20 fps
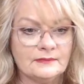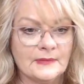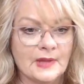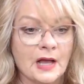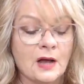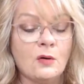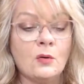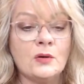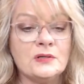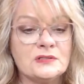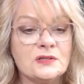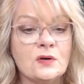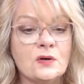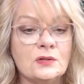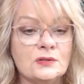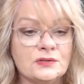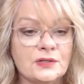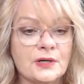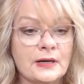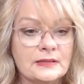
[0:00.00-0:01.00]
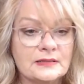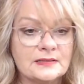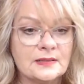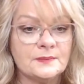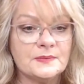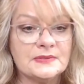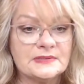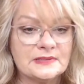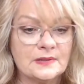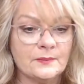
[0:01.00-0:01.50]
always go and try to
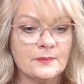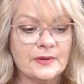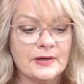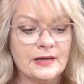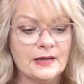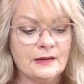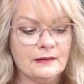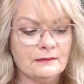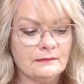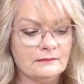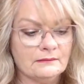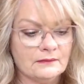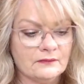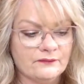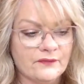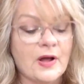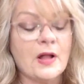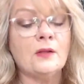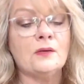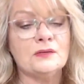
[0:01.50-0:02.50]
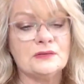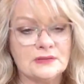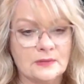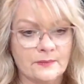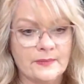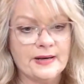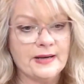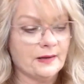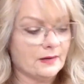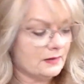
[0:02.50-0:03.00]
follow
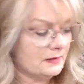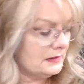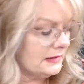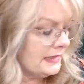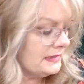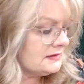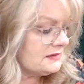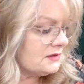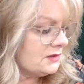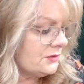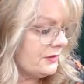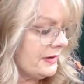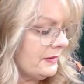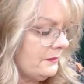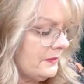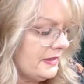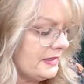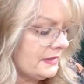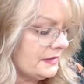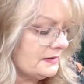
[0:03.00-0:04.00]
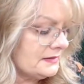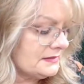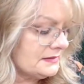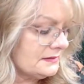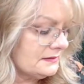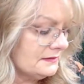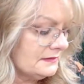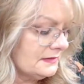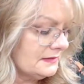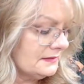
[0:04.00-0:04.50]
somebody on Instagram, because
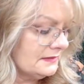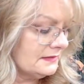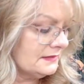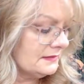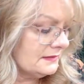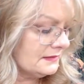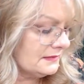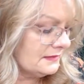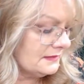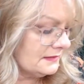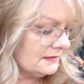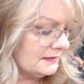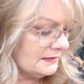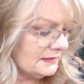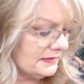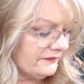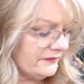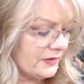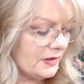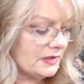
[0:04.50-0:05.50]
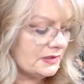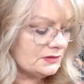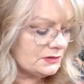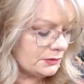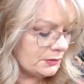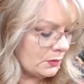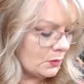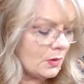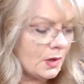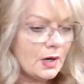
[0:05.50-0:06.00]
if you're going to
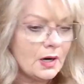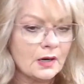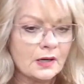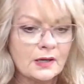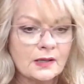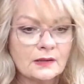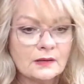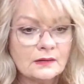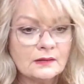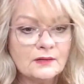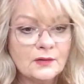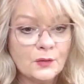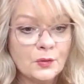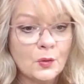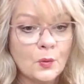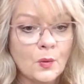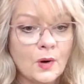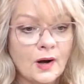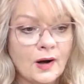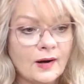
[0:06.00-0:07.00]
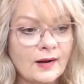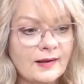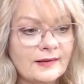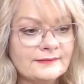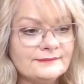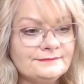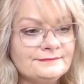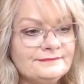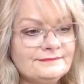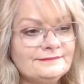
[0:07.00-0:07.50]
do the work, do the work.
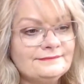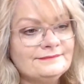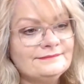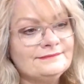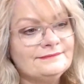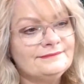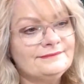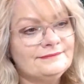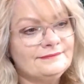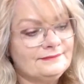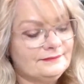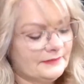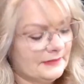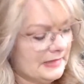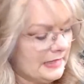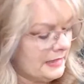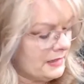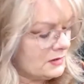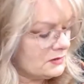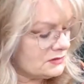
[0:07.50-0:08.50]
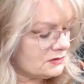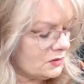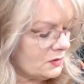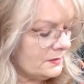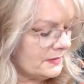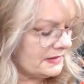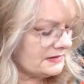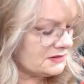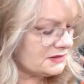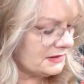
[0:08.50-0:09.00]
Thank you so
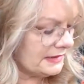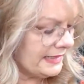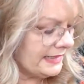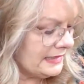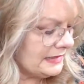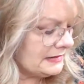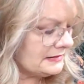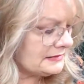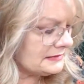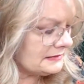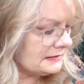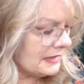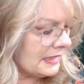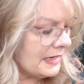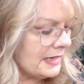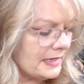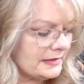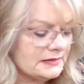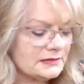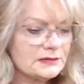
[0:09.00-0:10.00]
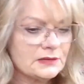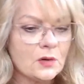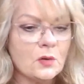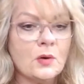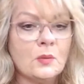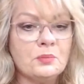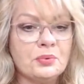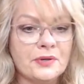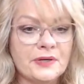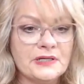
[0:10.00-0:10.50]
much, ladies. I so
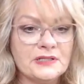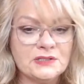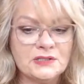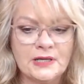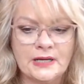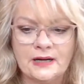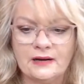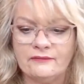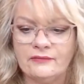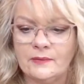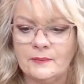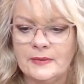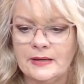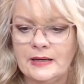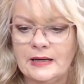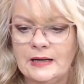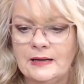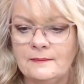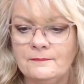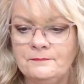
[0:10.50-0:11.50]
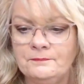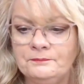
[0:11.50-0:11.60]
appreciate everybody.